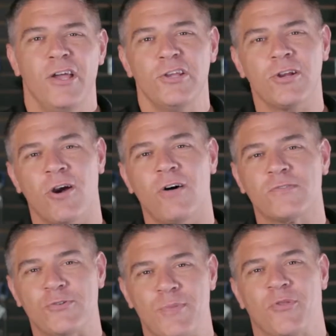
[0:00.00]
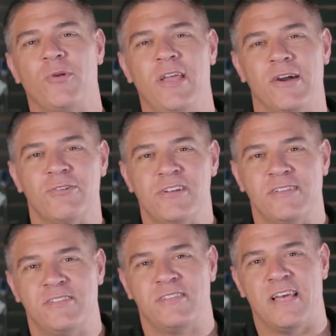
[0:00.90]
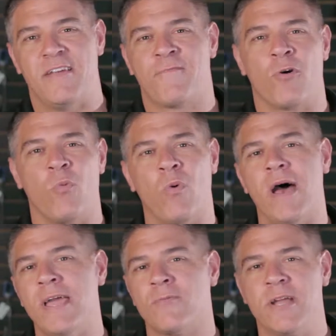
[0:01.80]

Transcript: Your Gulfstream 300 is designed for a wide